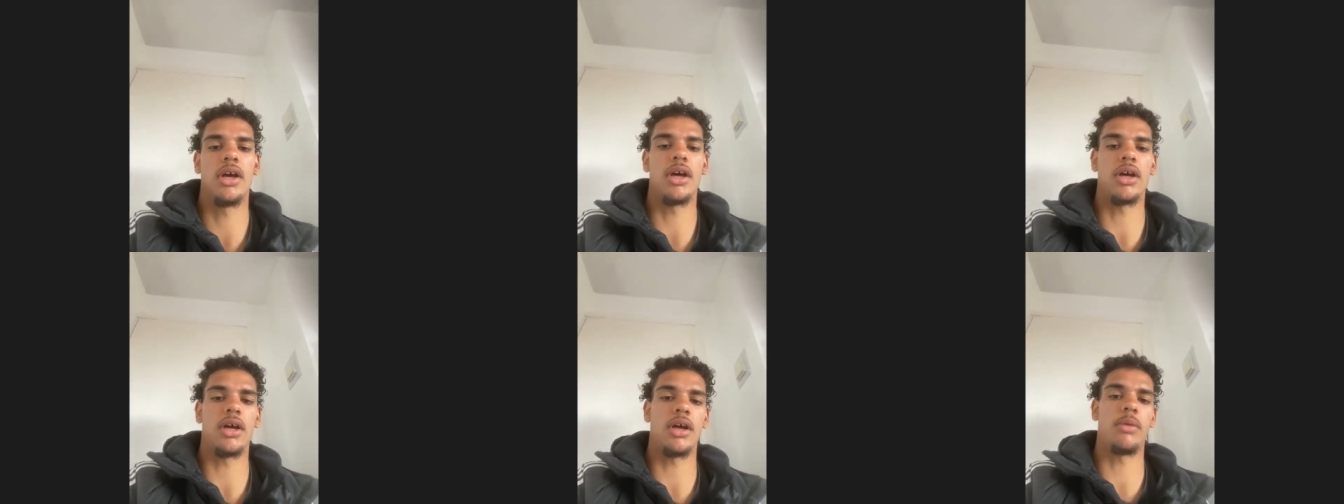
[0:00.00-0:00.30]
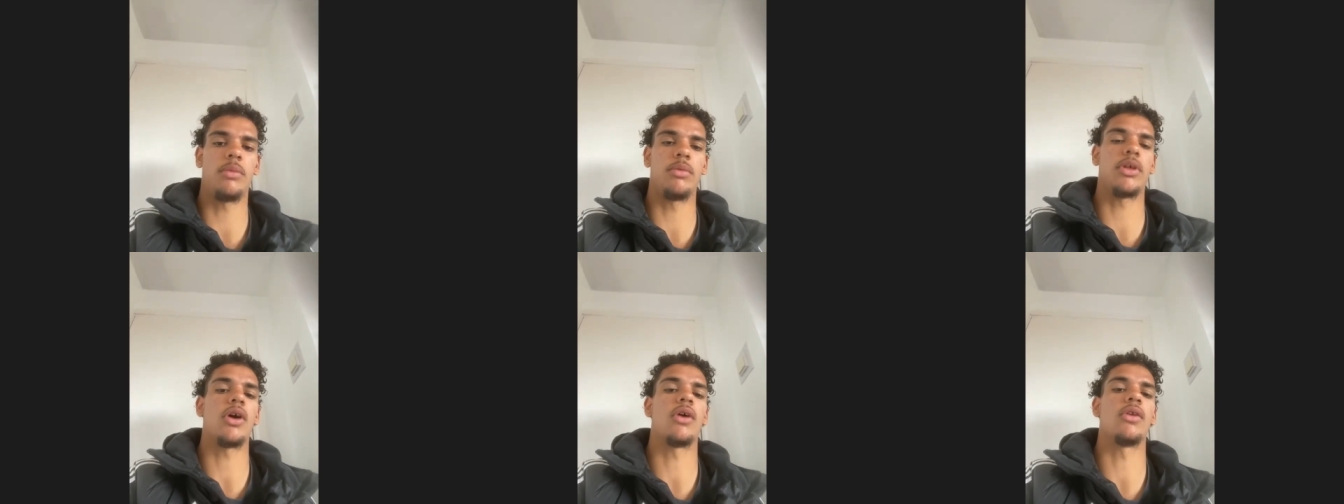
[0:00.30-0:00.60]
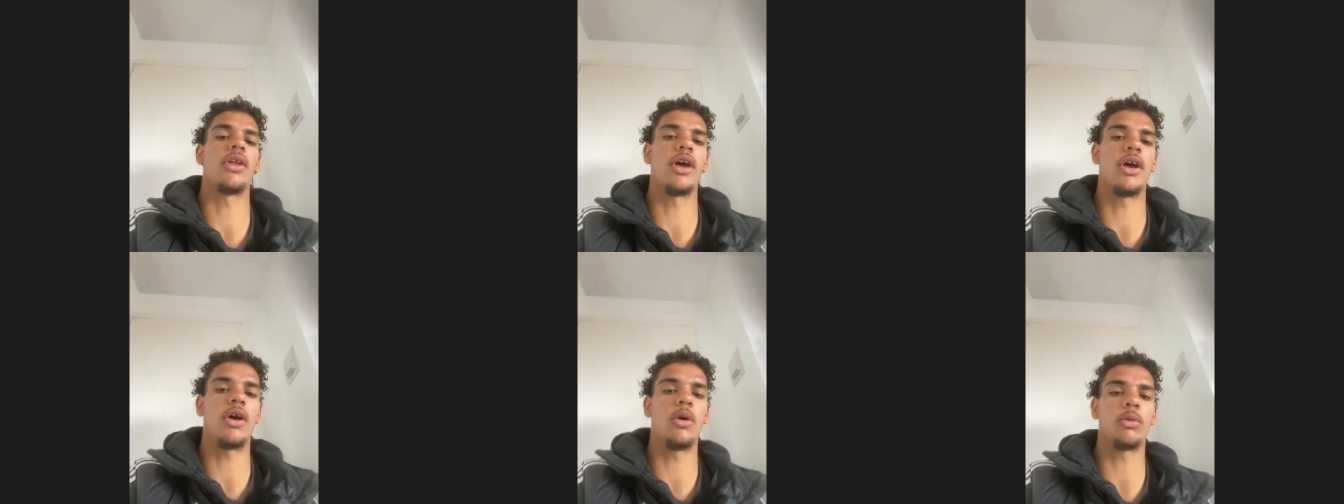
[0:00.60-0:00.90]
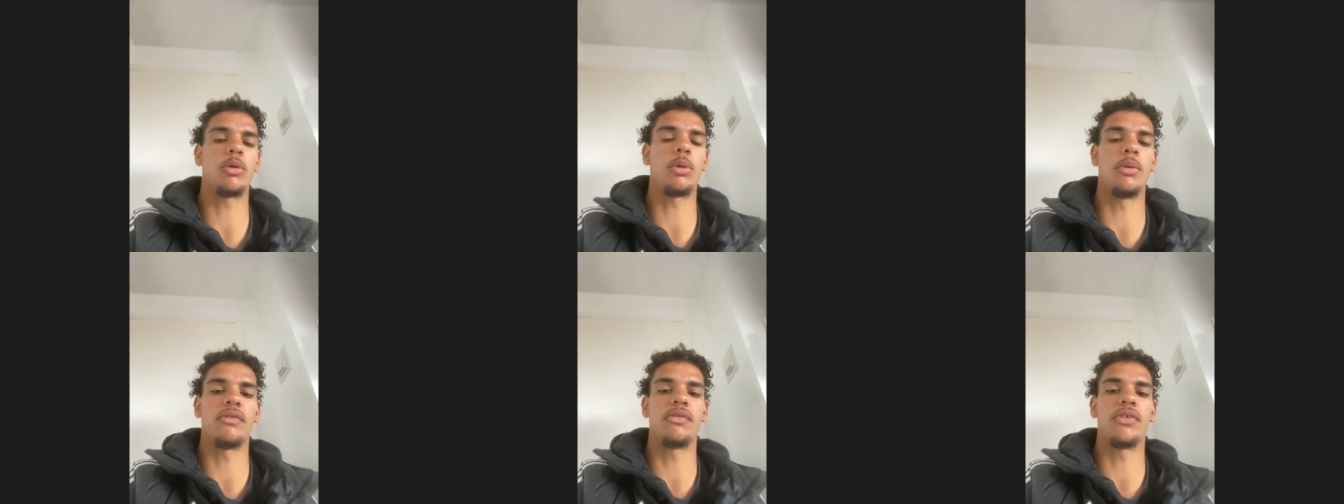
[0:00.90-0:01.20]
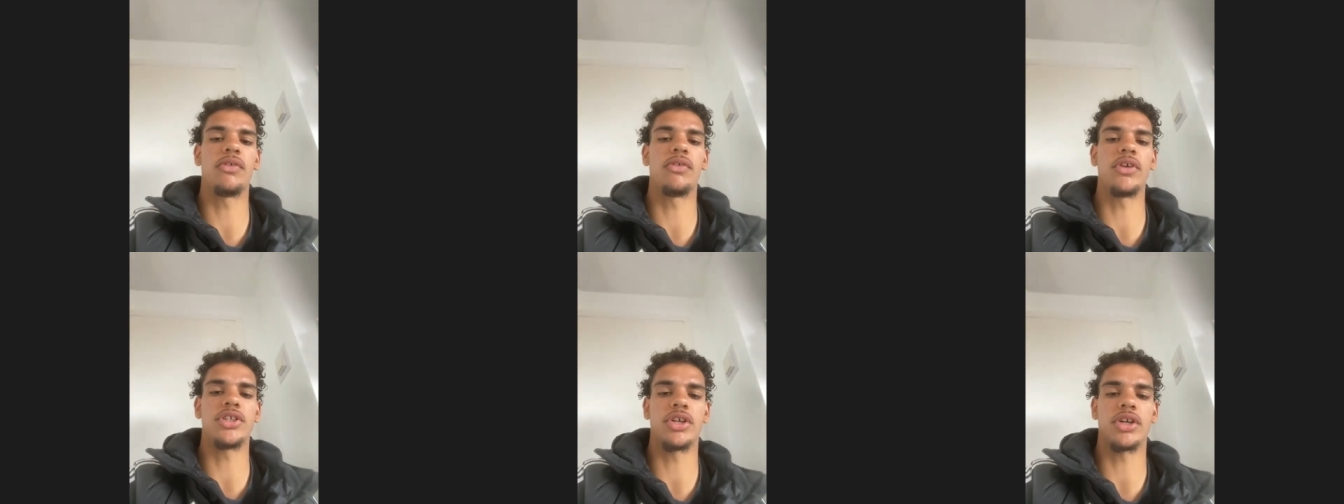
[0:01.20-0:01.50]
Um, they got their upcoming
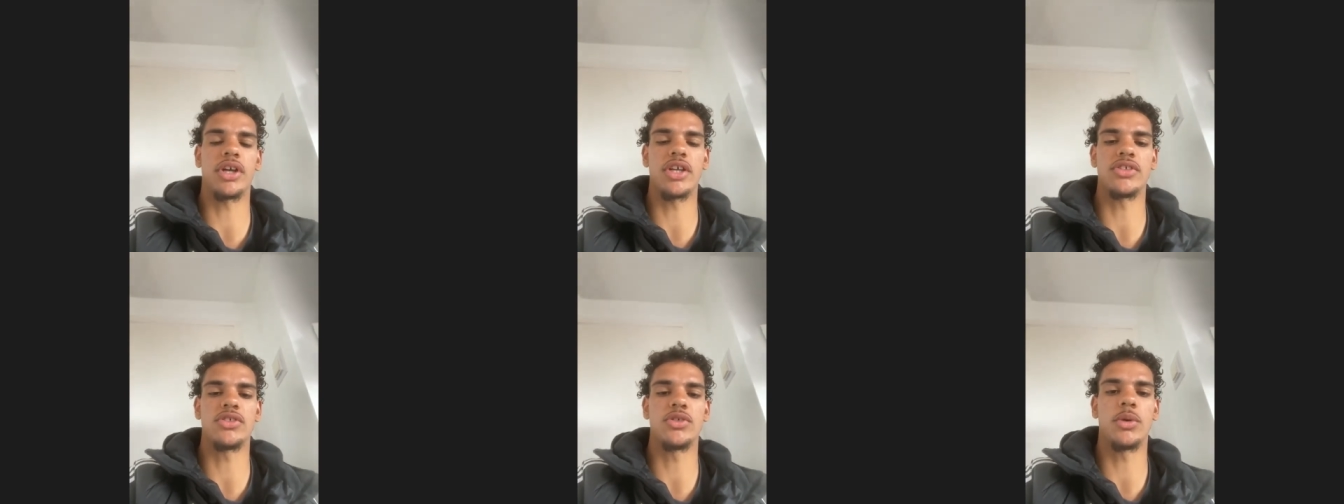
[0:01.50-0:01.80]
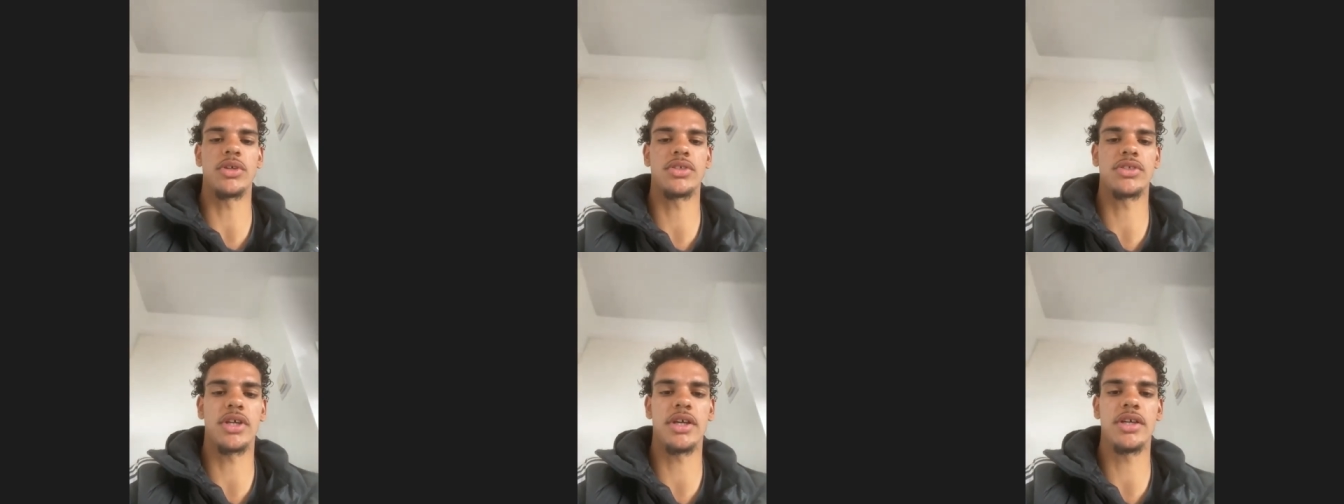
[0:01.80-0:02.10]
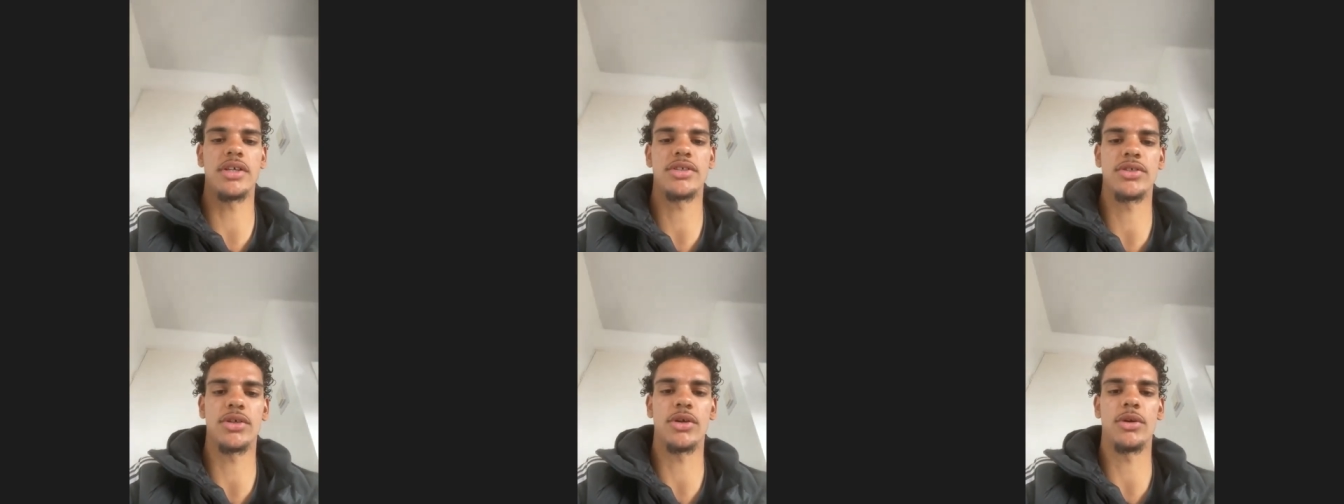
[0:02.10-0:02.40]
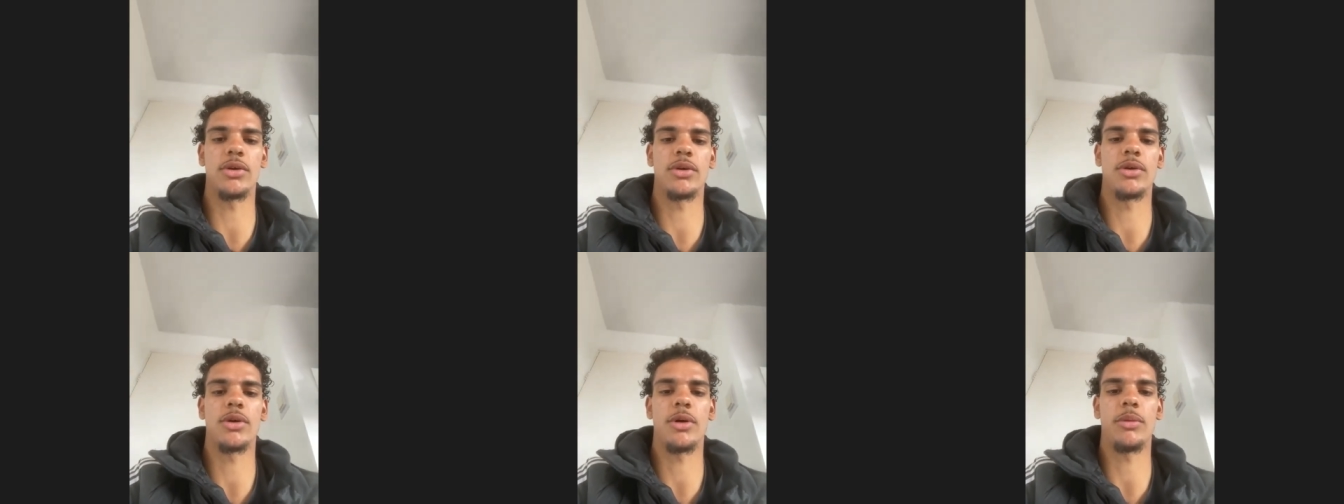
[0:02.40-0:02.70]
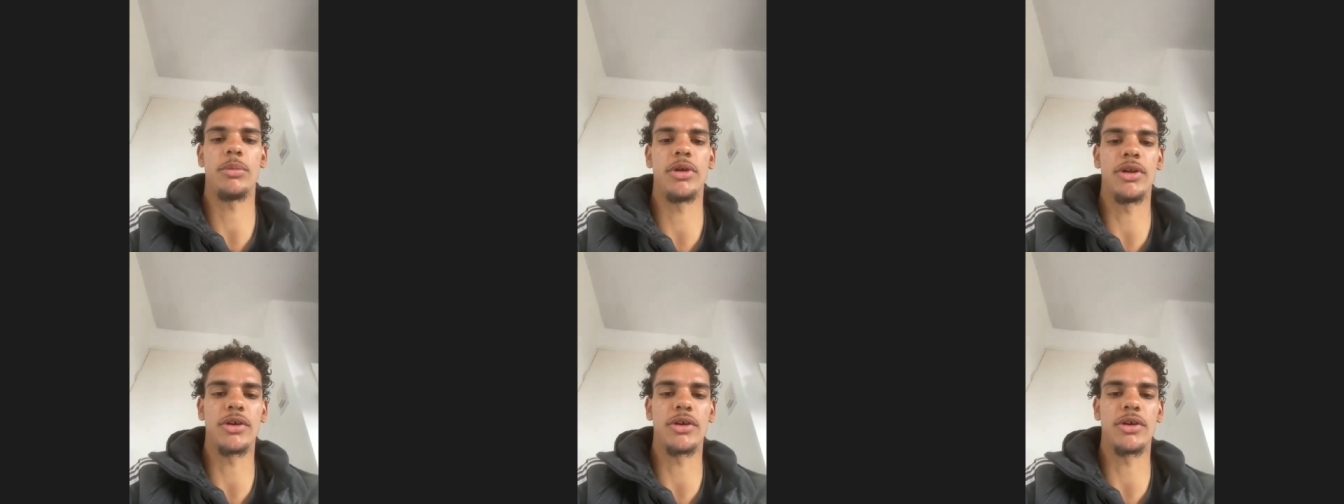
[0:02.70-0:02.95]
fixture against USA, so I'll be